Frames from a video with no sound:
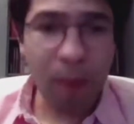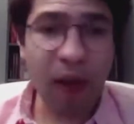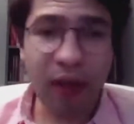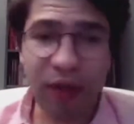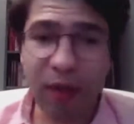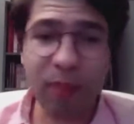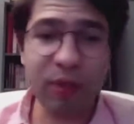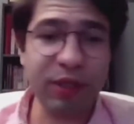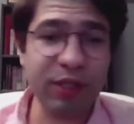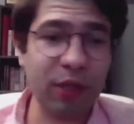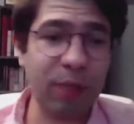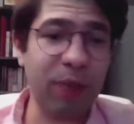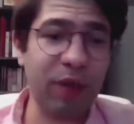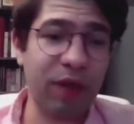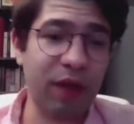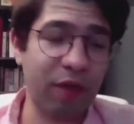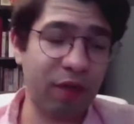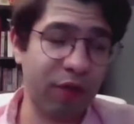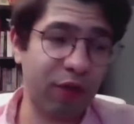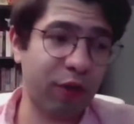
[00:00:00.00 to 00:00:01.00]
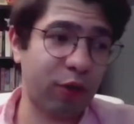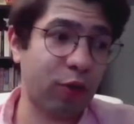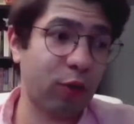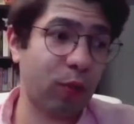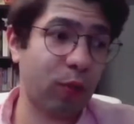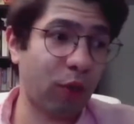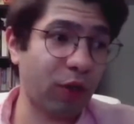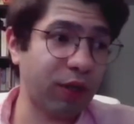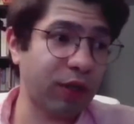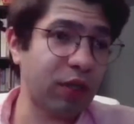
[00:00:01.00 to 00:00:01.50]
But that brings up a, a very
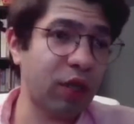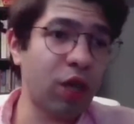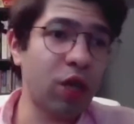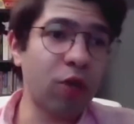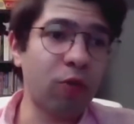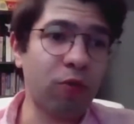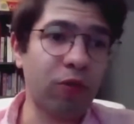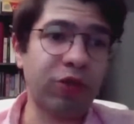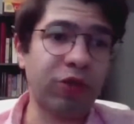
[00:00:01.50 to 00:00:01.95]
cool point,